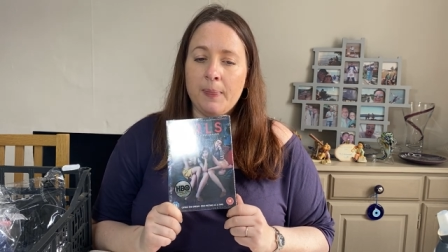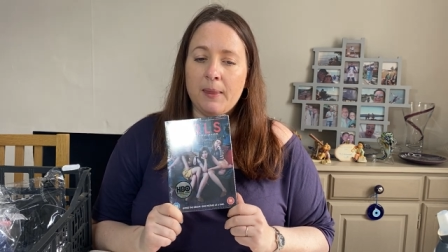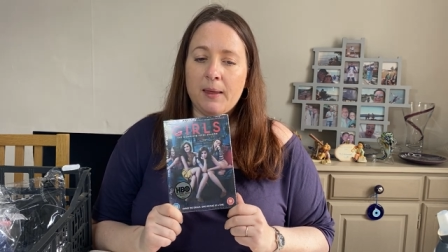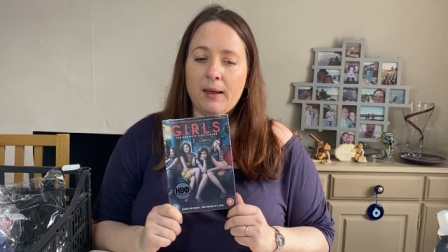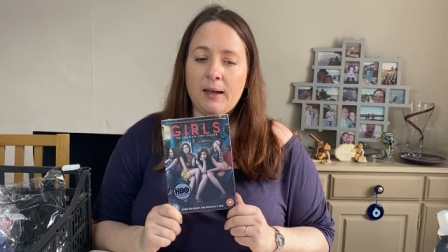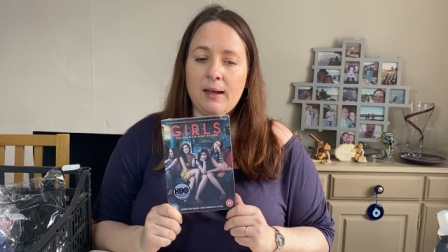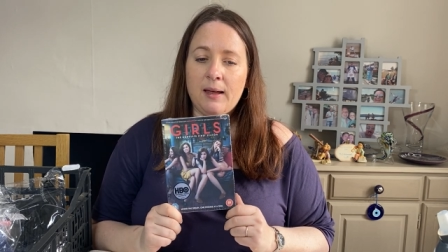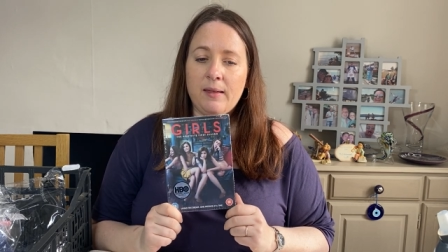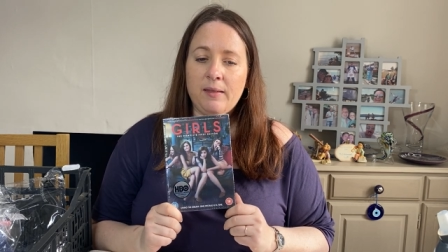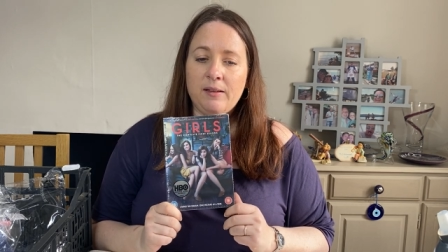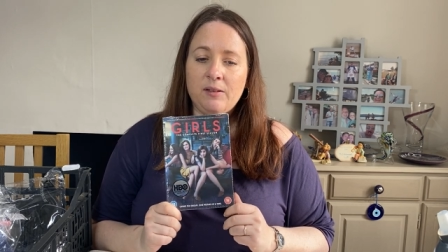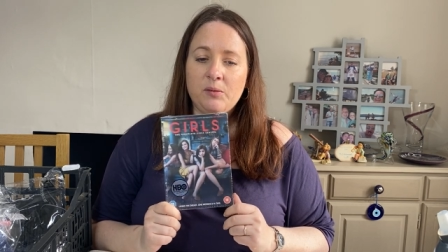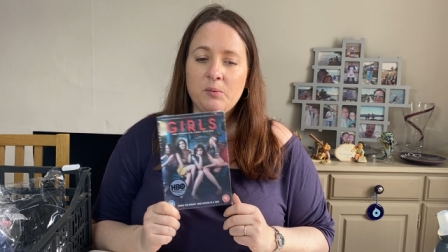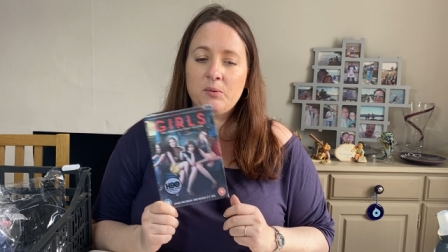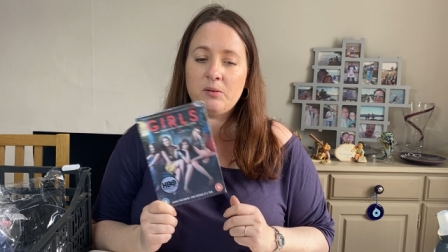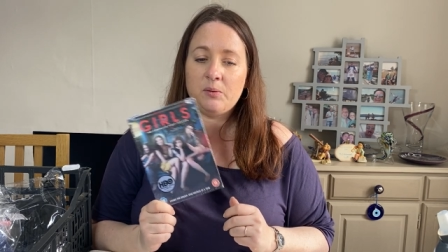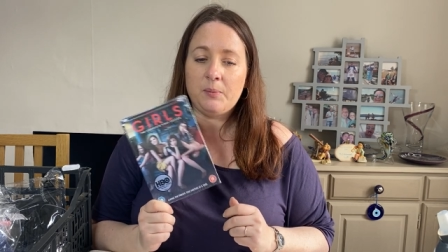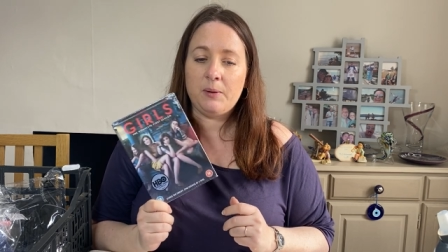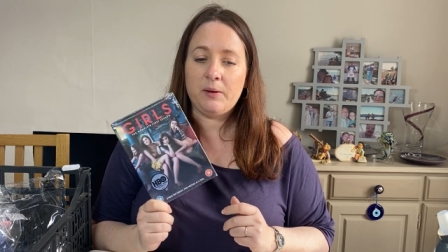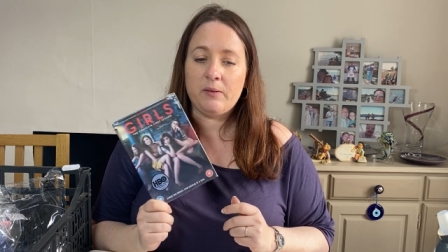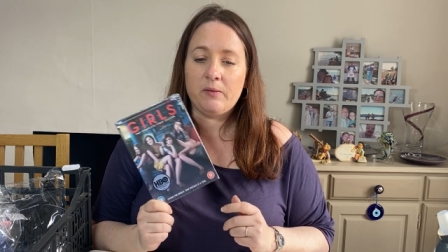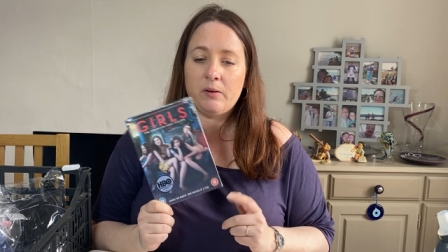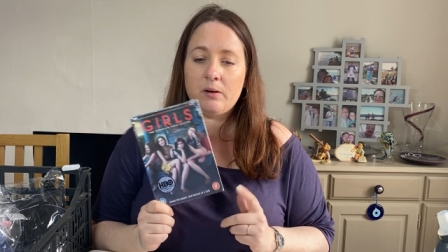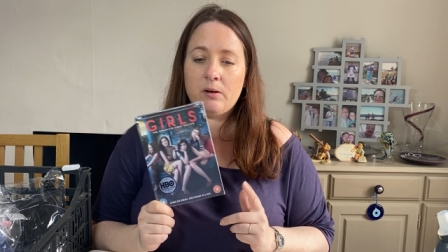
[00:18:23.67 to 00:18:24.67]
And this was a
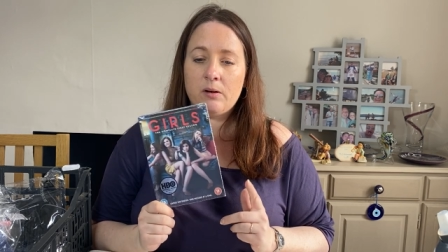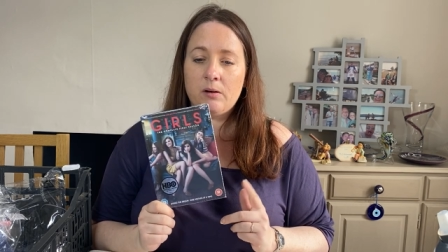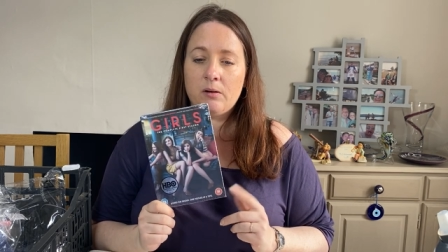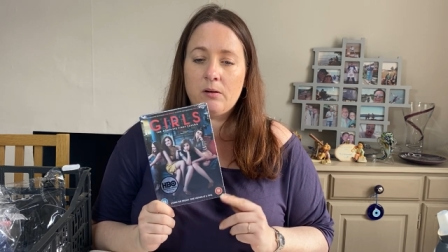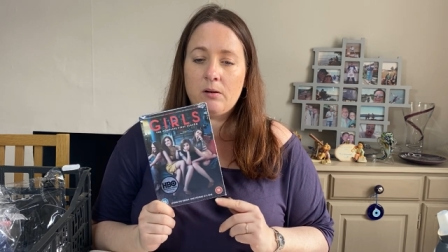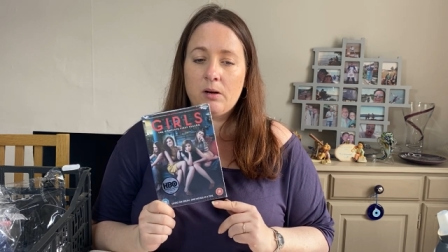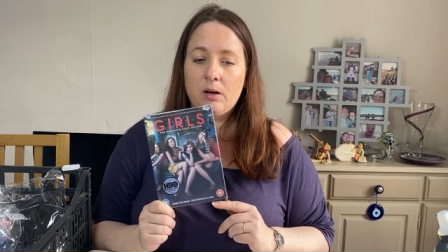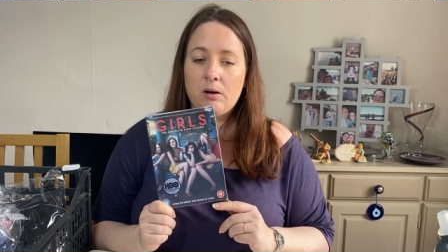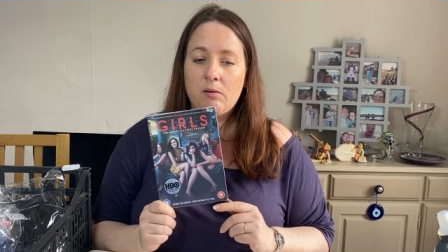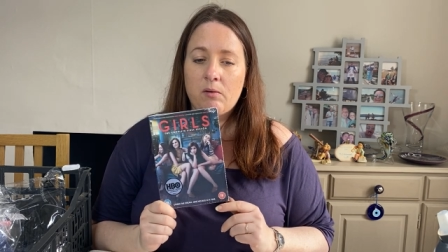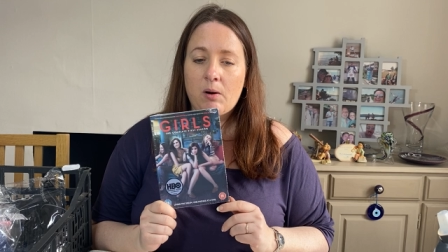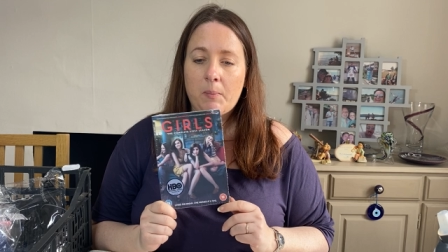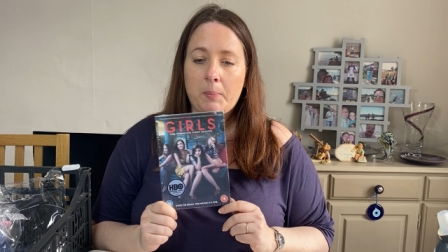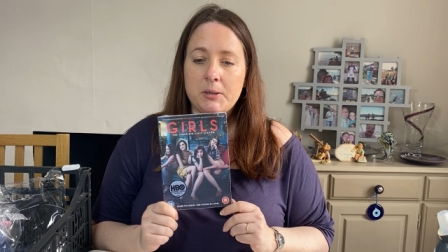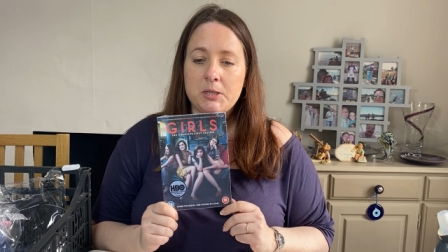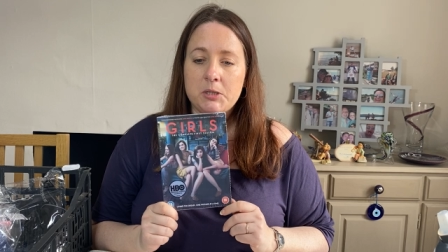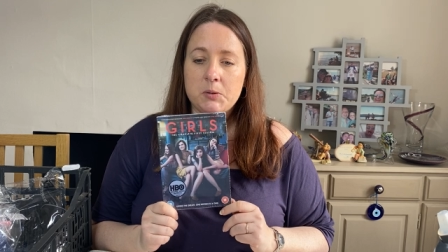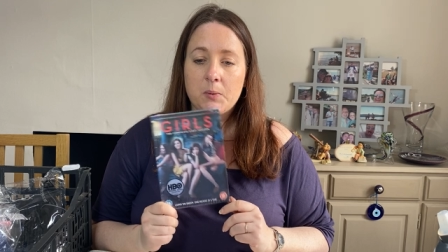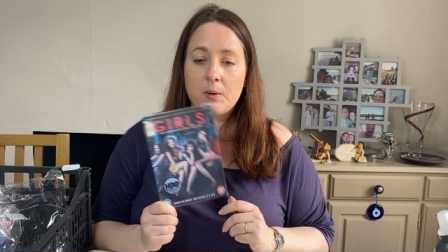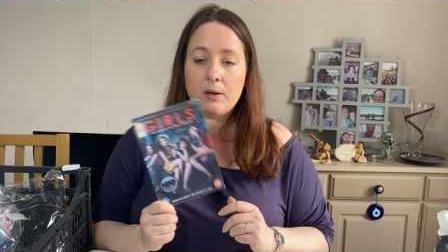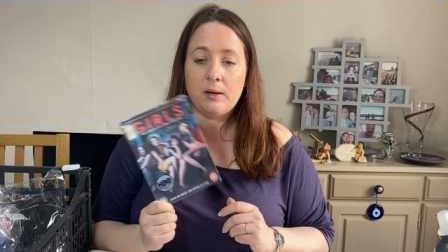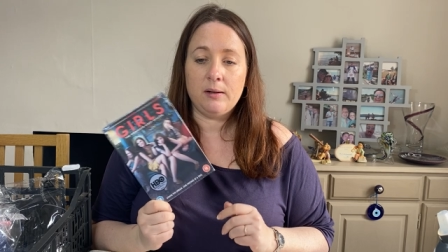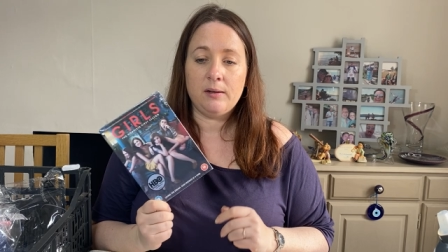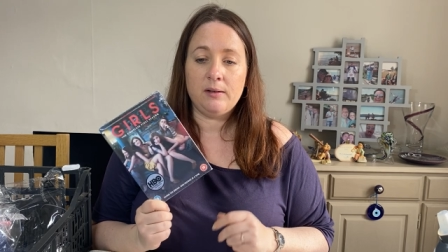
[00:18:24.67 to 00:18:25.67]
bit of a, a rubbish
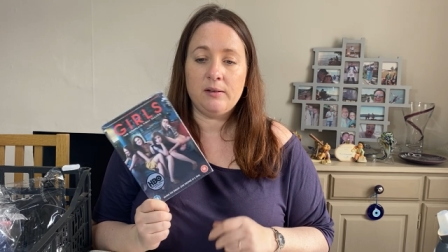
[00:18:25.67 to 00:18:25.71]
one.